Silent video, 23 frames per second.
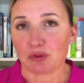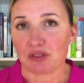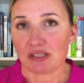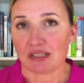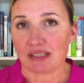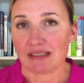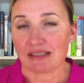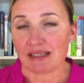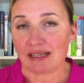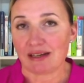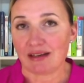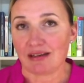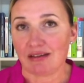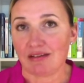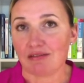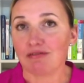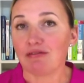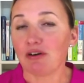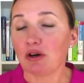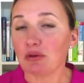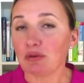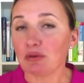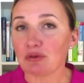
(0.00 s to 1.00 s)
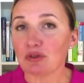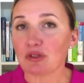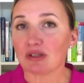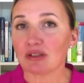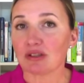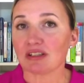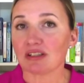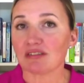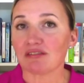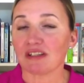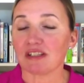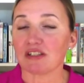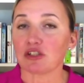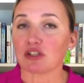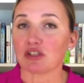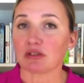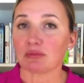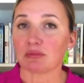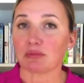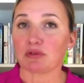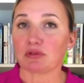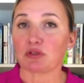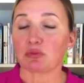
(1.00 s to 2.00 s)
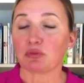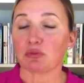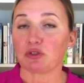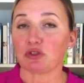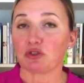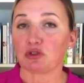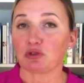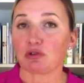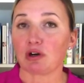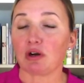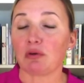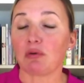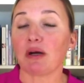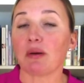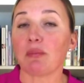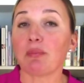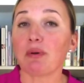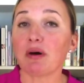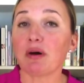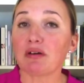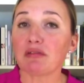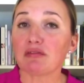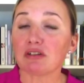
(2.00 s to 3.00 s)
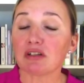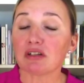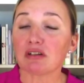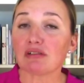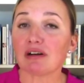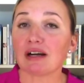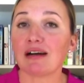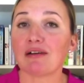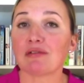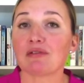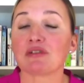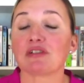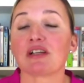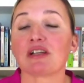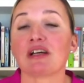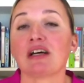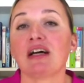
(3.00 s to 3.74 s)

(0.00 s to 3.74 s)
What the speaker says: a day. Focus on the vegetables which grow above the ground